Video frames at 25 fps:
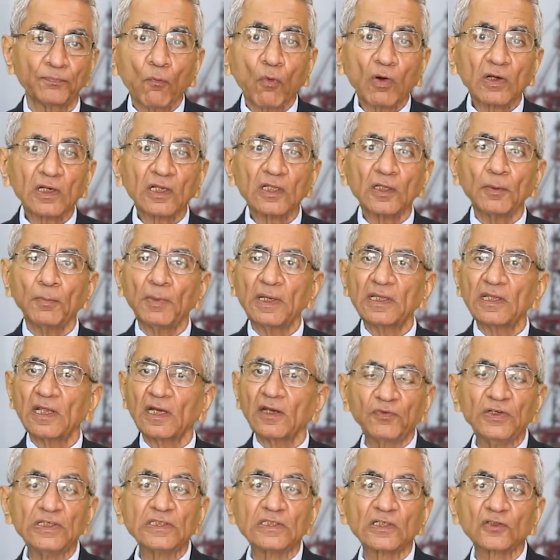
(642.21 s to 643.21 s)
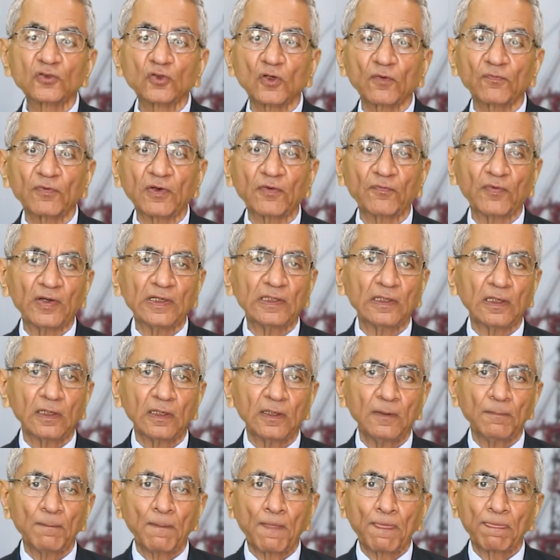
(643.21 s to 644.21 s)
What are the major features of
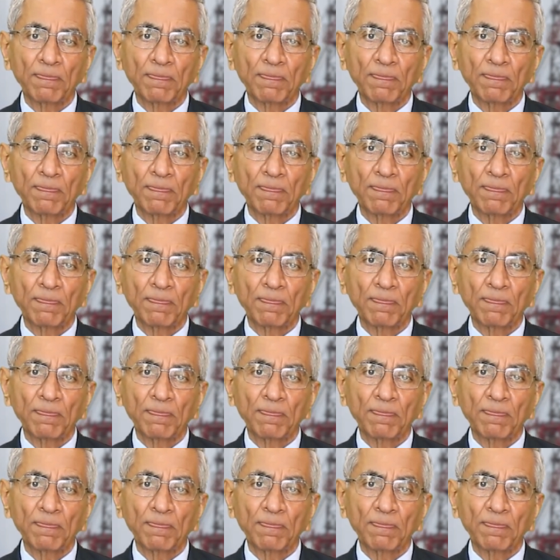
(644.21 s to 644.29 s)
refinery?